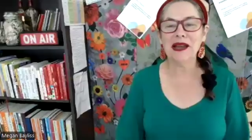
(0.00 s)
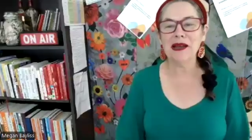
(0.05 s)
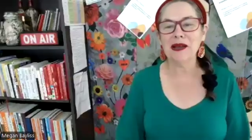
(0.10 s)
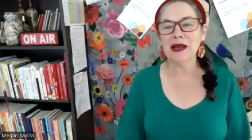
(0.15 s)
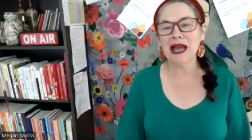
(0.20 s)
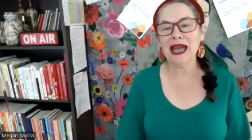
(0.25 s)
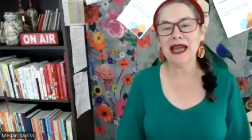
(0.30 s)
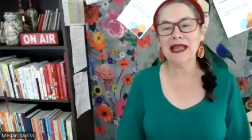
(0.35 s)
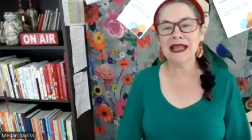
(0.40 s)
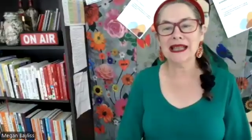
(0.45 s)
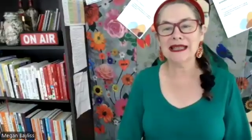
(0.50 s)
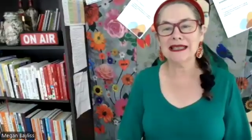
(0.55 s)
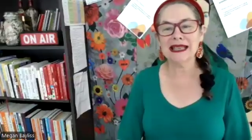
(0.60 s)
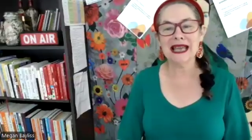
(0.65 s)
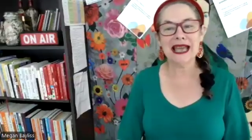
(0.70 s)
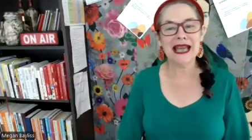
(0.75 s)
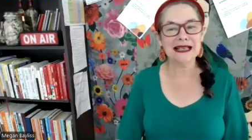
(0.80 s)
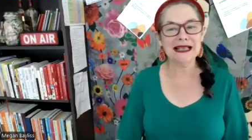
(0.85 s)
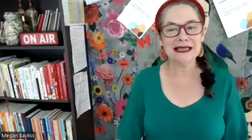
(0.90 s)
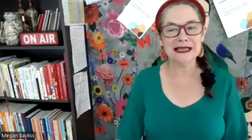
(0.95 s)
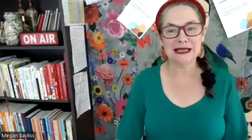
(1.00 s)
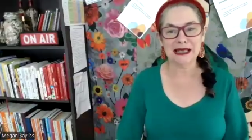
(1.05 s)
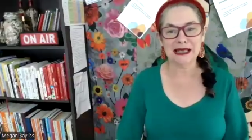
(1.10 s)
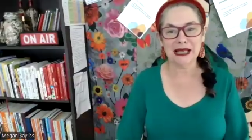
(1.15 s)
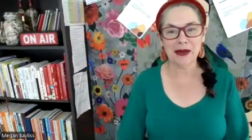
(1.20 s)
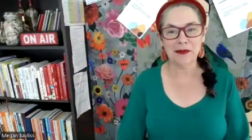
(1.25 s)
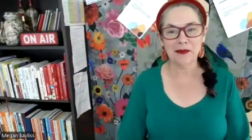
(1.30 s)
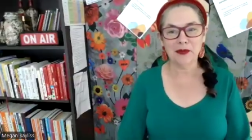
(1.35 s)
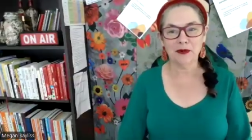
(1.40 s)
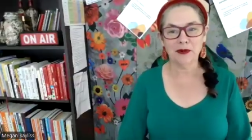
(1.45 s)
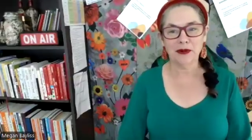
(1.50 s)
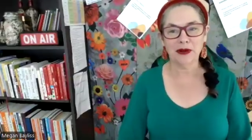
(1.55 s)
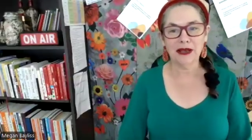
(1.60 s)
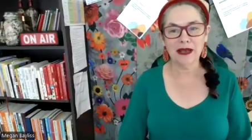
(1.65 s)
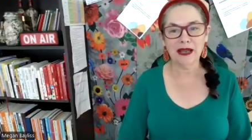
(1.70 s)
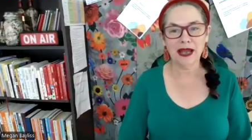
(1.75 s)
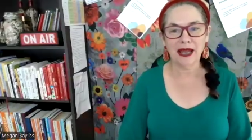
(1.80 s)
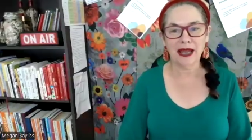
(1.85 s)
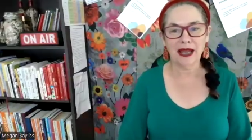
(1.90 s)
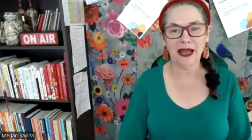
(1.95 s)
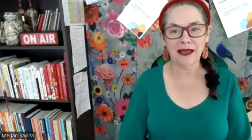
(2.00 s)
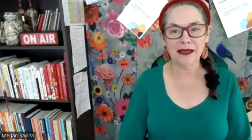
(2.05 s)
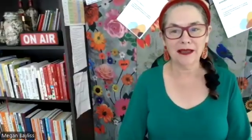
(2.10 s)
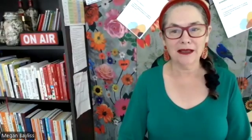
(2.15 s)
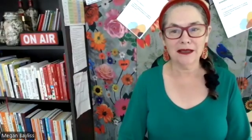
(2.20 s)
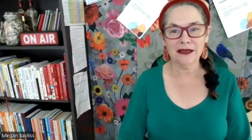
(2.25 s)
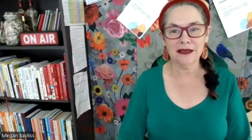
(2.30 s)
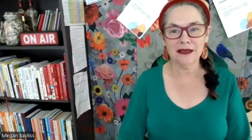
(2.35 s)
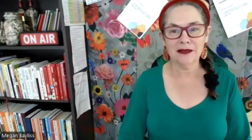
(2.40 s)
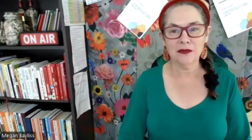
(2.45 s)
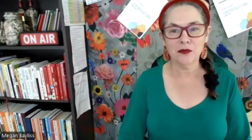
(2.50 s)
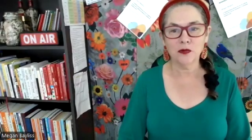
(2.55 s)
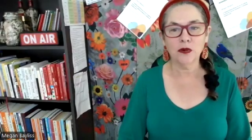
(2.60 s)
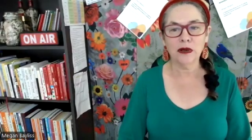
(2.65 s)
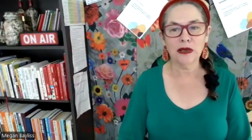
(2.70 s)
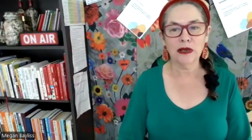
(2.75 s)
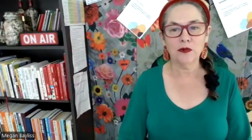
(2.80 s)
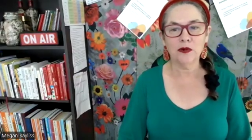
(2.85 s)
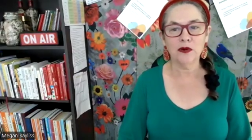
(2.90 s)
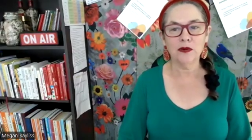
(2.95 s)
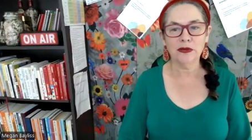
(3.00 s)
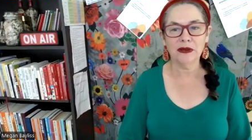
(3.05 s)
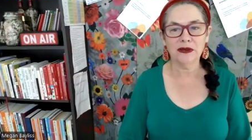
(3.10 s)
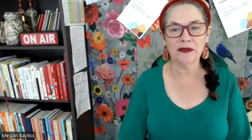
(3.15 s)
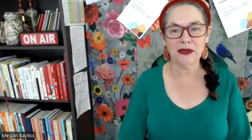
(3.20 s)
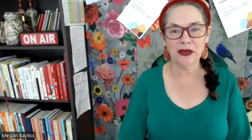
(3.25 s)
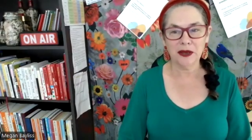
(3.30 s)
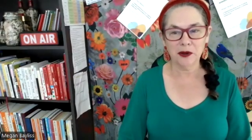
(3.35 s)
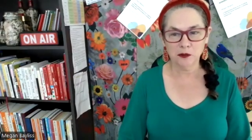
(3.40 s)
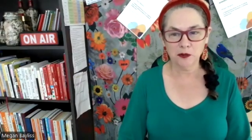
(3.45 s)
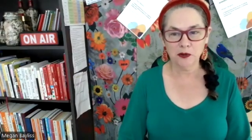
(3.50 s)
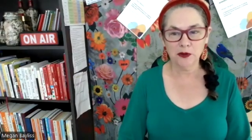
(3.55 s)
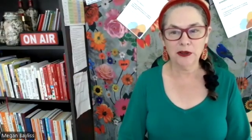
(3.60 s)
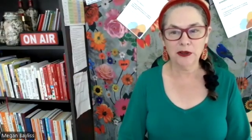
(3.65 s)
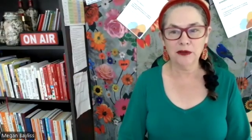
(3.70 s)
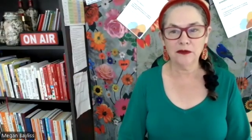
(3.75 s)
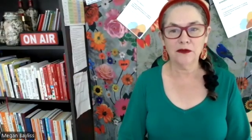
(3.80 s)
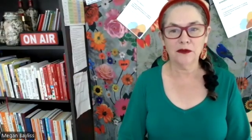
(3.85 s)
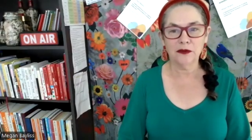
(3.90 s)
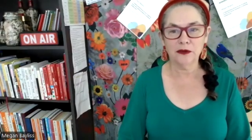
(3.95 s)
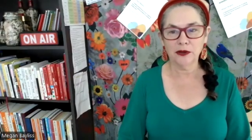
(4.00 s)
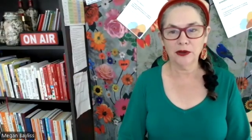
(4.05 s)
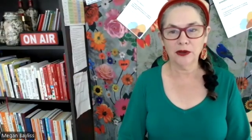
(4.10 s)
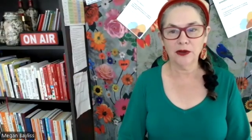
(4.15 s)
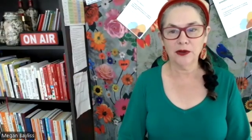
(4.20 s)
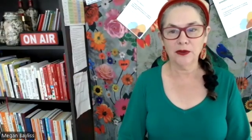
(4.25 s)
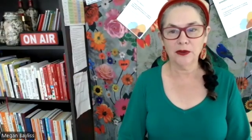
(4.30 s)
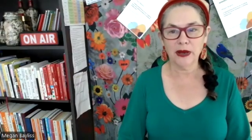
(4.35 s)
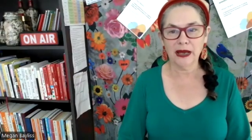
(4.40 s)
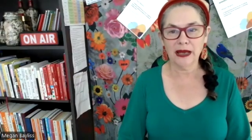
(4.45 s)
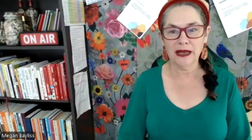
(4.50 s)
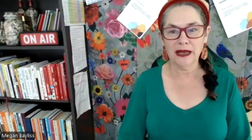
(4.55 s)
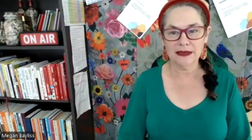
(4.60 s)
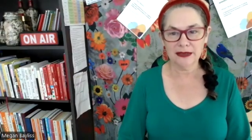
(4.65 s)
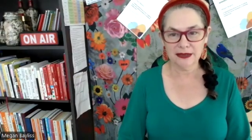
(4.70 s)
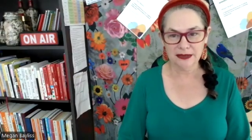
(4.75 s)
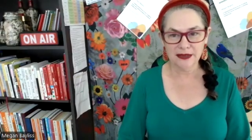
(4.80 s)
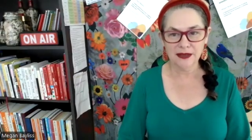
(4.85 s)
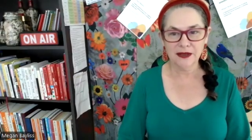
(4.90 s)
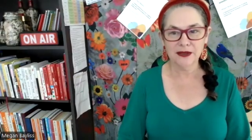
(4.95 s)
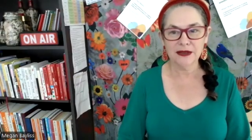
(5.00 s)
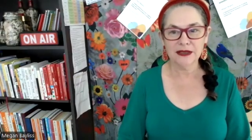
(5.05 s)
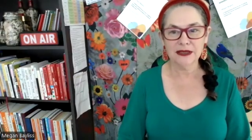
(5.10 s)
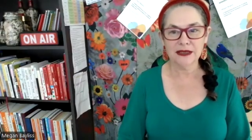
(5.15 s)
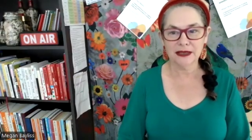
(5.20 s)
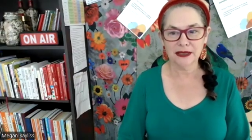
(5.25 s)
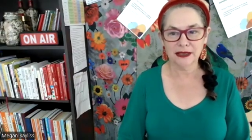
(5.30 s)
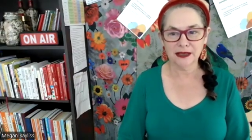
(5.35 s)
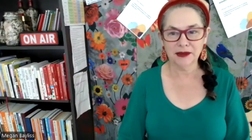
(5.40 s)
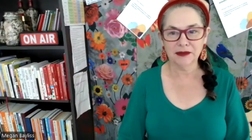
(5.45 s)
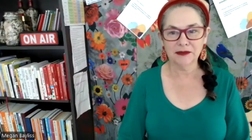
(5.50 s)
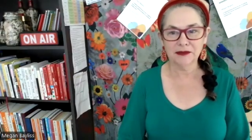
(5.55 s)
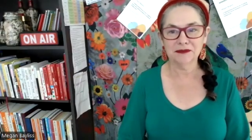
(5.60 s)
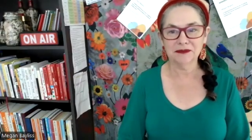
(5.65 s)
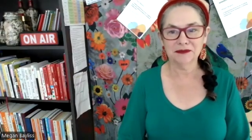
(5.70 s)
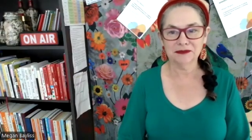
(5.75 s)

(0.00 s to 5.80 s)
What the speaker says: and that's excellent, Anne Marie, and we will be there rooting for you at COC.